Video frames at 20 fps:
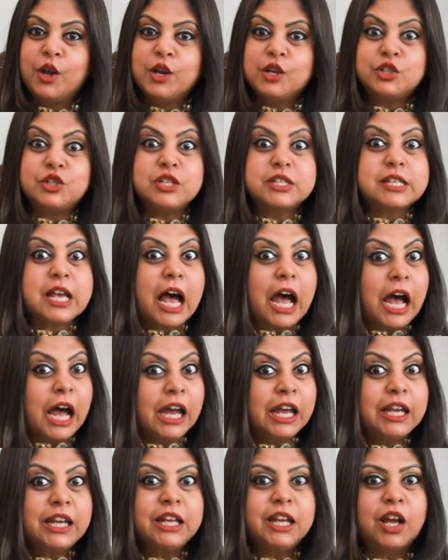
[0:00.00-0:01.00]
She's
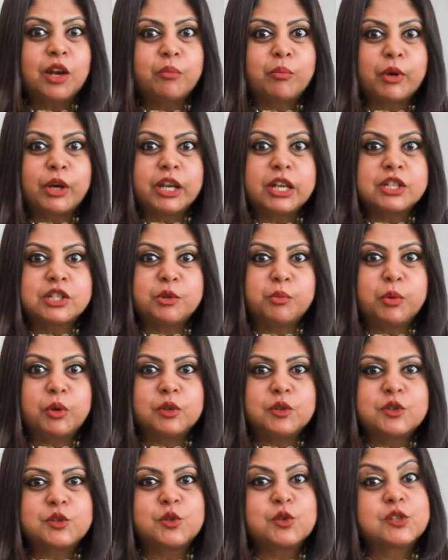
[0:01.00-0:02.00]
highly
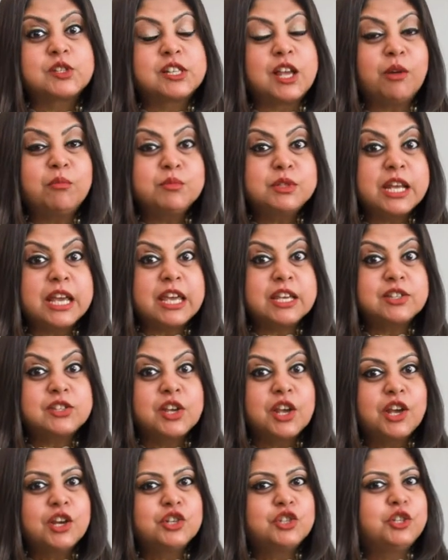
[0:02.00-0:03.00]
unpredictable. So some days
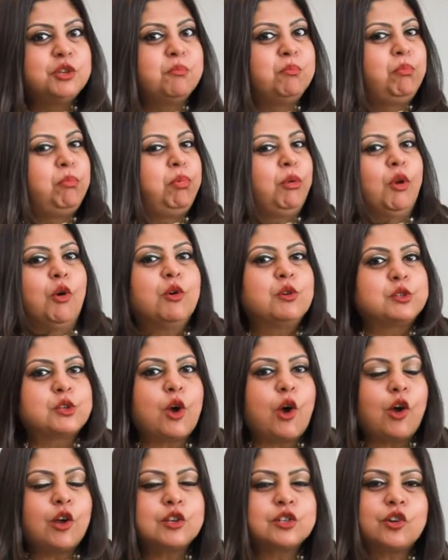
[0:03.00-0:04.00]
she blows
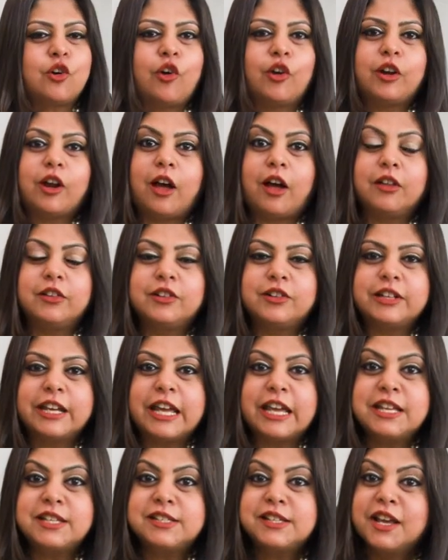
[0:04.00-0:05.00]
hot, on other
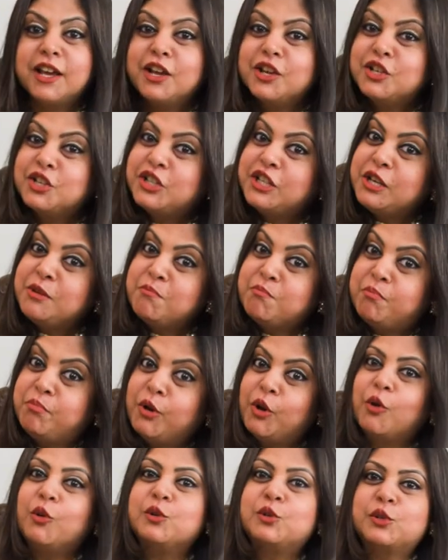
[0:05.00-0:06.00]
days she
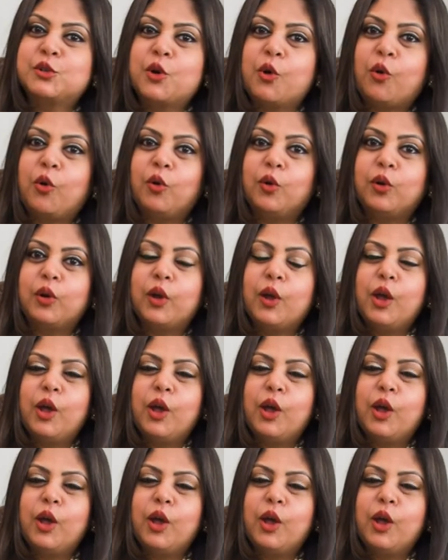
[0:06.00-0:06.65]
blows cold.